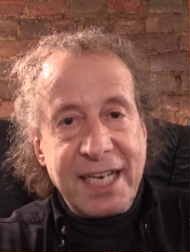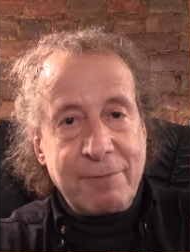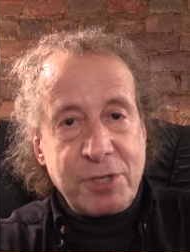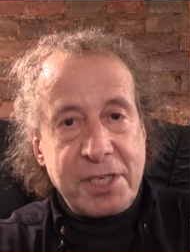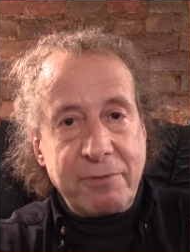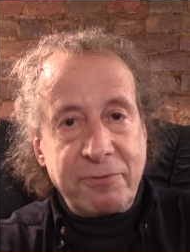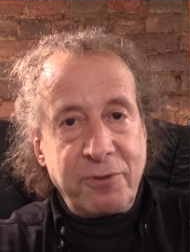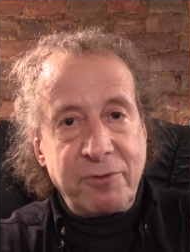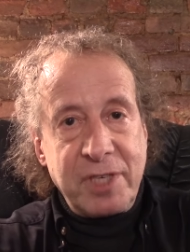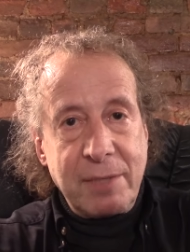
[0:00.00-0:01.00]
and was given
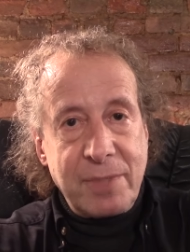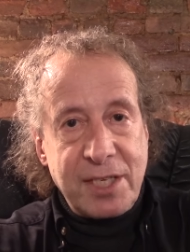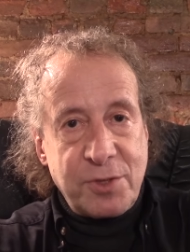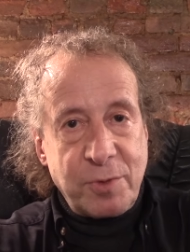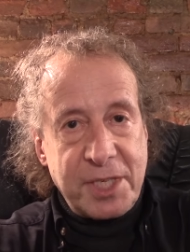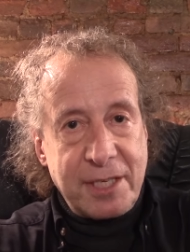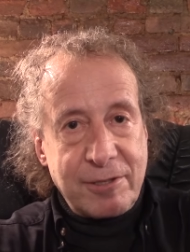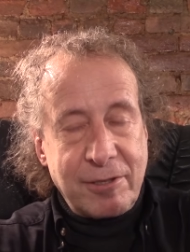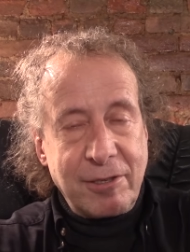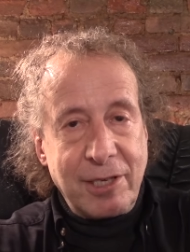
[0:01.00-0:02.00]
15 minutes with
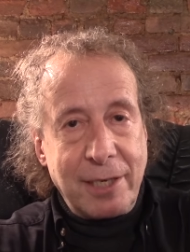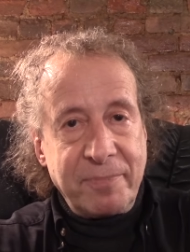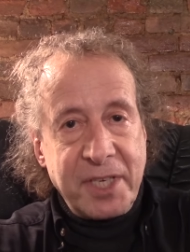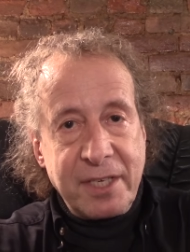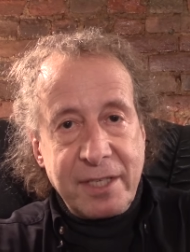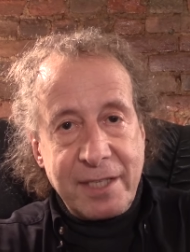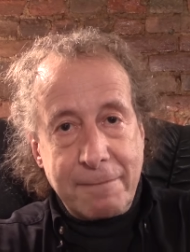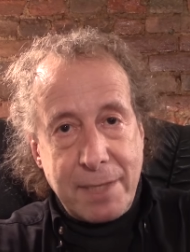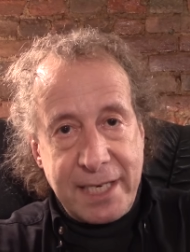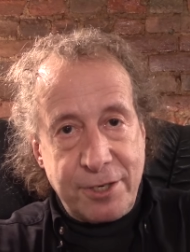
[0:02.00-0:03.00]
Dr. Kalam. Then
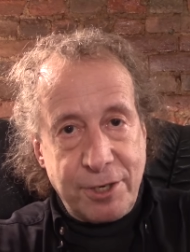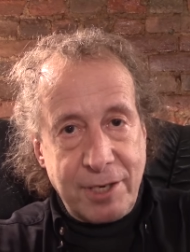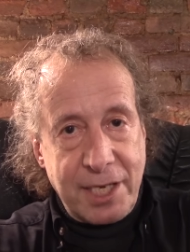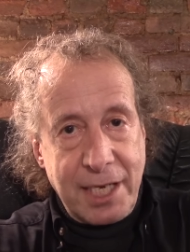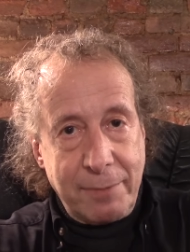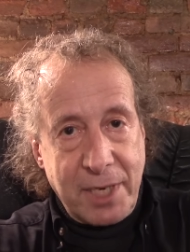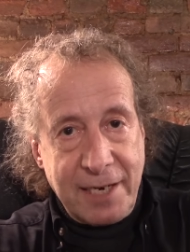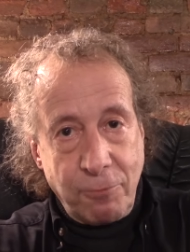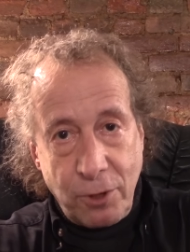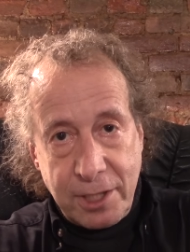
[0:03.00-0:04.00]
my turn came.
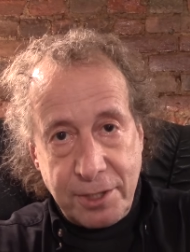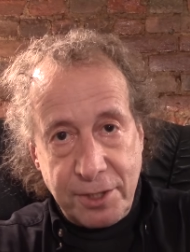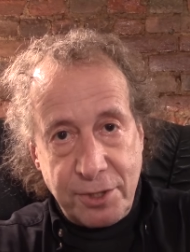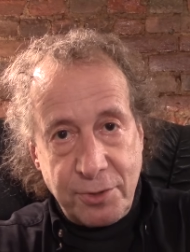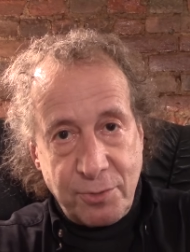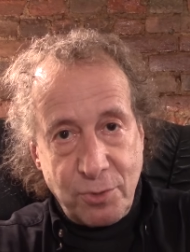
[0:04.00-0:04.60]
I walked into the